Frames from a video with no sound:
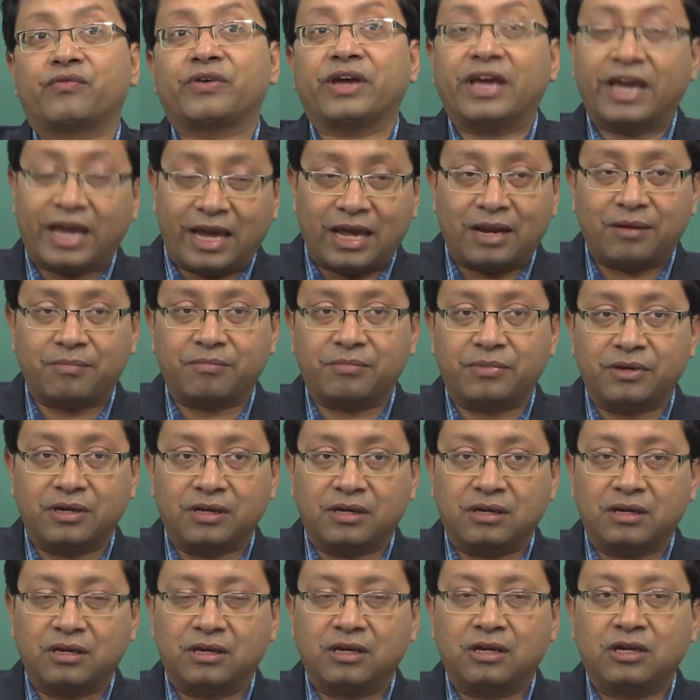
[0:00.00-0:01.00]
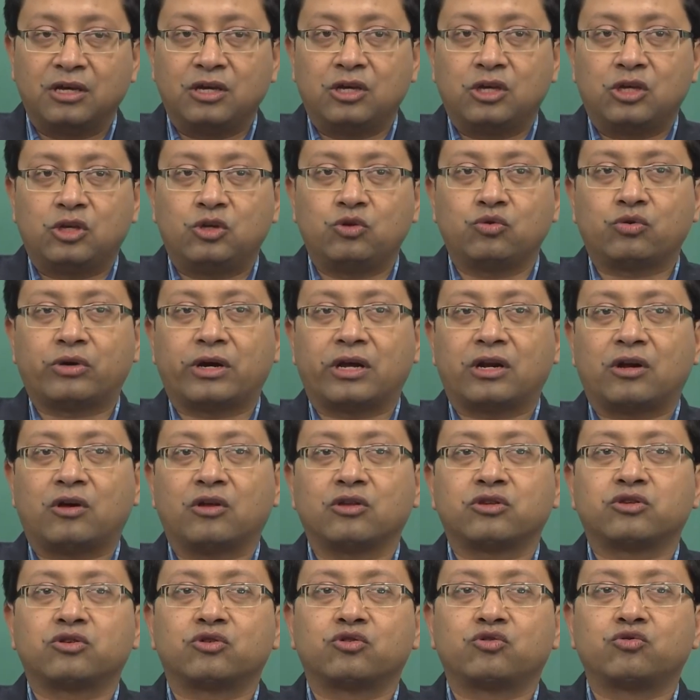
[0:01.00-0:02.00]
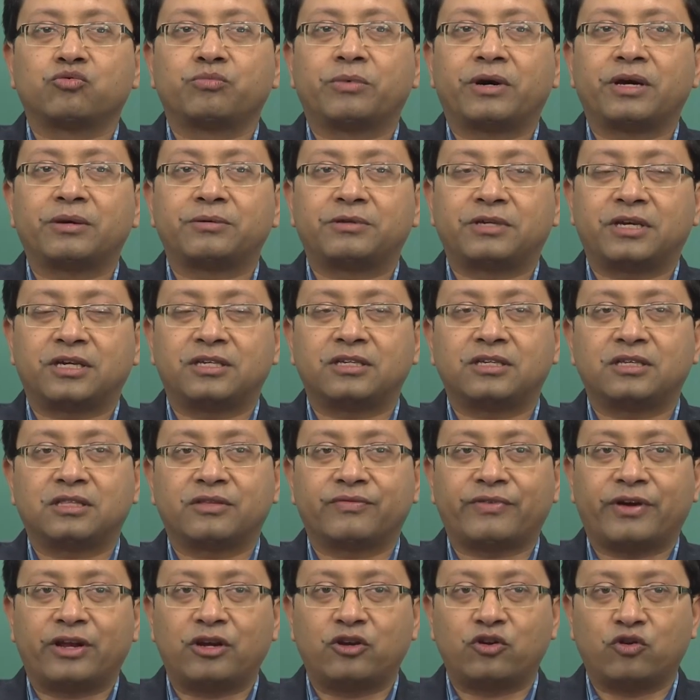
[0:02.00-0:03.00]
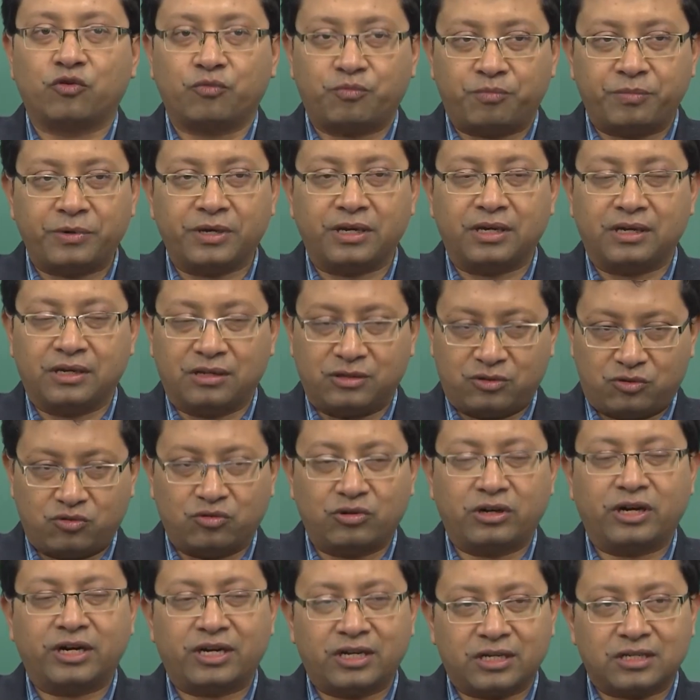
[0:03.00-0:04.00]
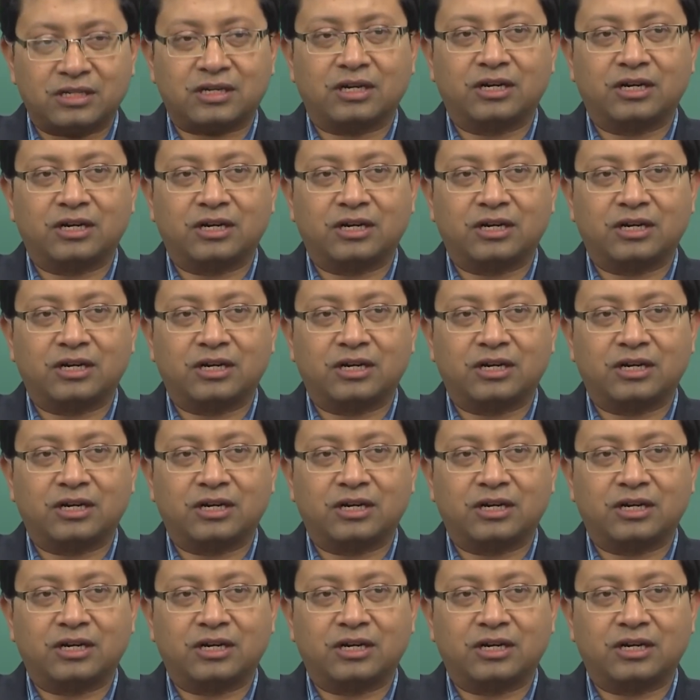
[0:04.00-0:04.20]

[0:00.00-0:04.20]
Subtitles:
of A and B. You can also do by changing the value of P. So, let us